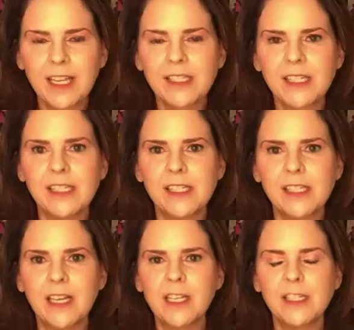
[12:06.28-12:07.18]
is it's
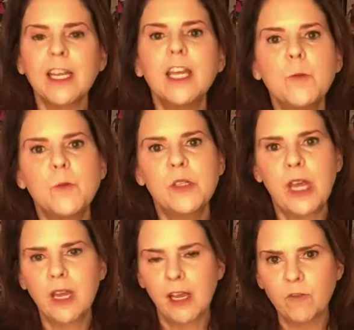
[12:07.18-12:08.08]
a it's a
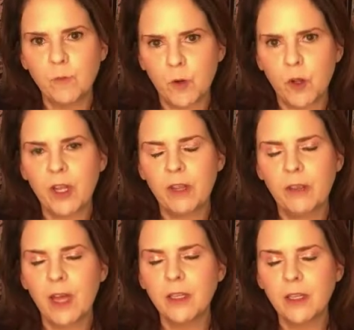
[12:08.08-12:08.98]
keepsake kind of book in
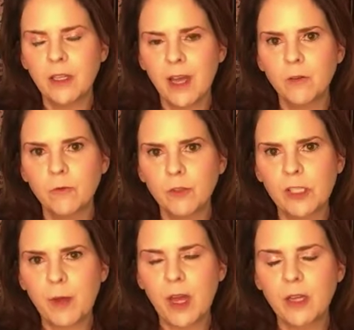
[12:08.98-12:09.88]
that mm-hmm. in that
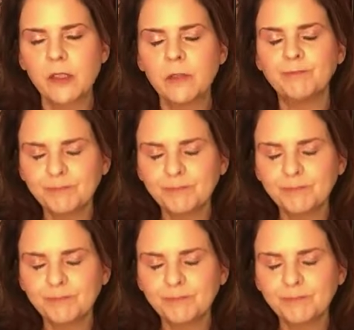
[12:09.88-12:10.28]
respect